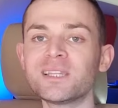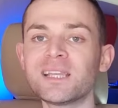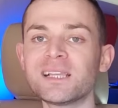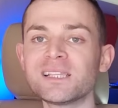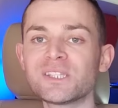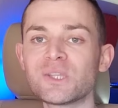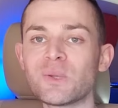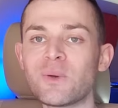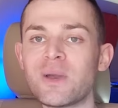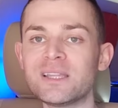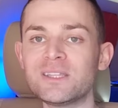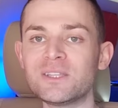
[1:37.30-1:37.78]
What
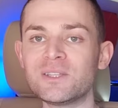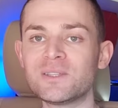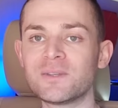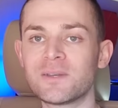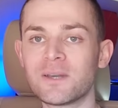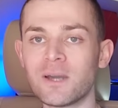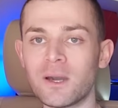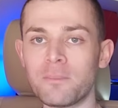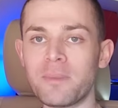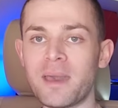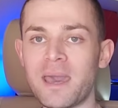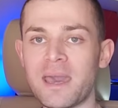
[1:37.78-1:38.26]
else do I do
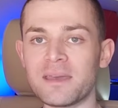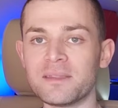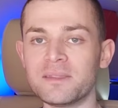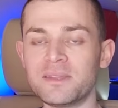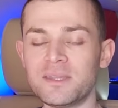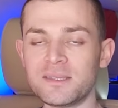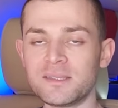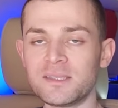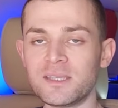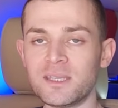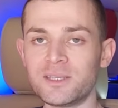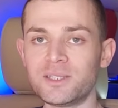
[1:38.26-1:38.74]
to
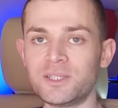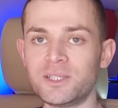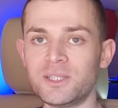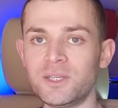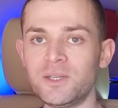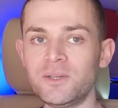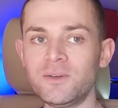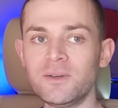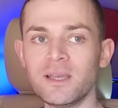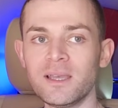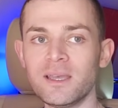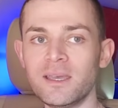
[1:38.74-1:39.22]
combat this
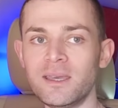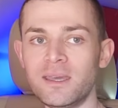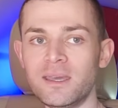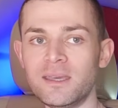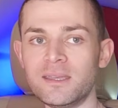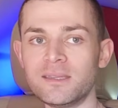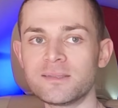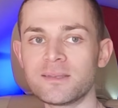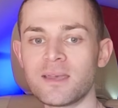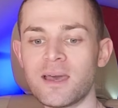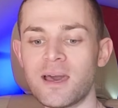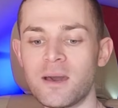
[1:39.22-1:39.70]
issue
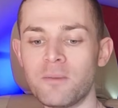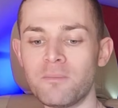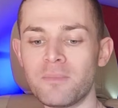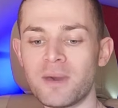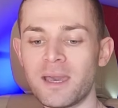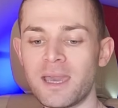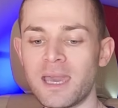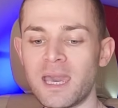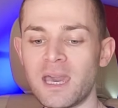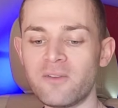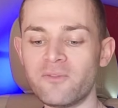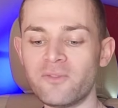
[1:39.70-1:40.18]
is
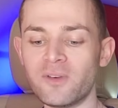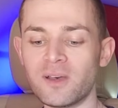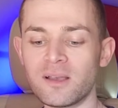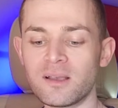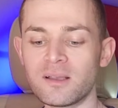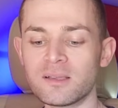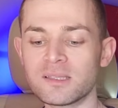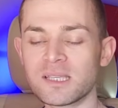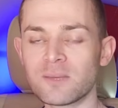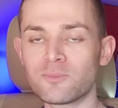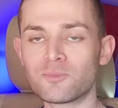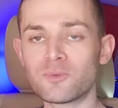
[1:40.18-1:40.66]
um, I have
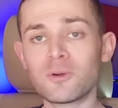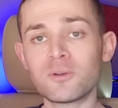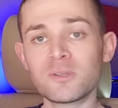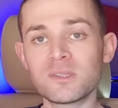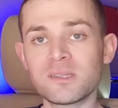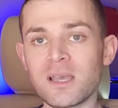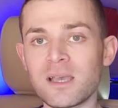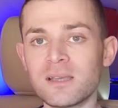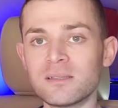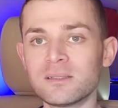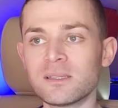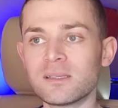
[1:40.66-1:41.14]
uh, some
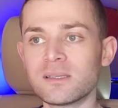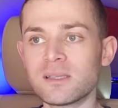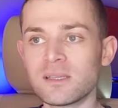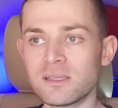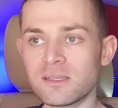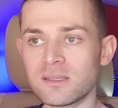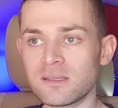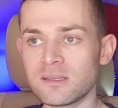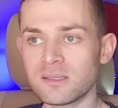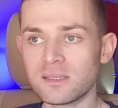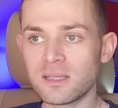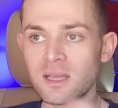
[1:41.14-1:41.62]
roadside
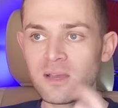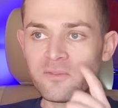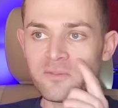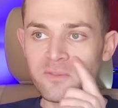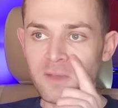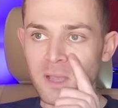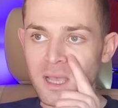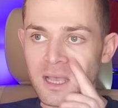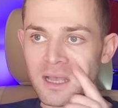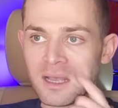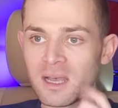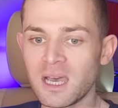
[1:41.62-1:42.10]
assistance
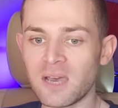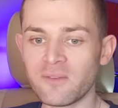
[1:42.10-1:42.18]
stuff.